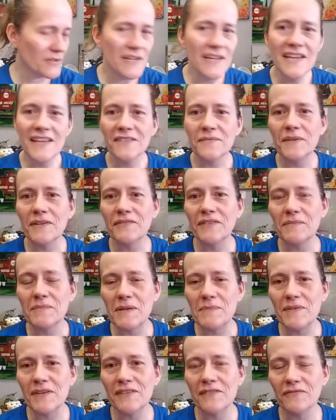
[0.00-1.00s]
As a matter of fact,
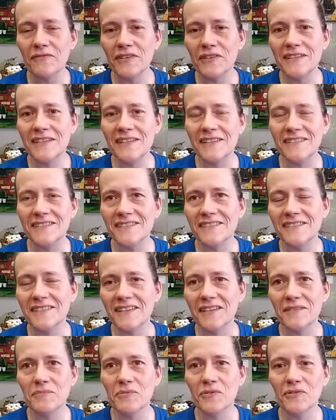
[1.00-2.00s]
my best friend is
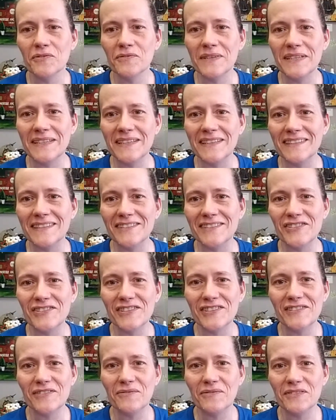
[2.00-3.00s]
uh, Puerto Rican, and
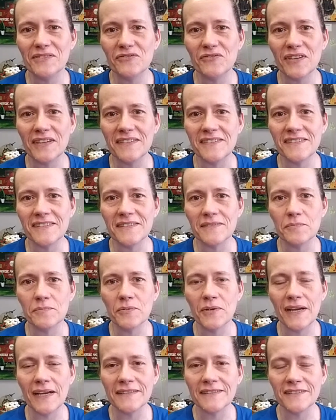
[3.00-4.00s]
she always tries to
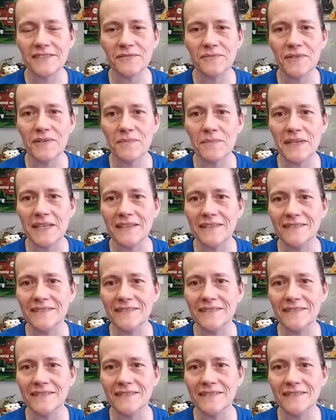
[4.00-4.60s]
practice with me.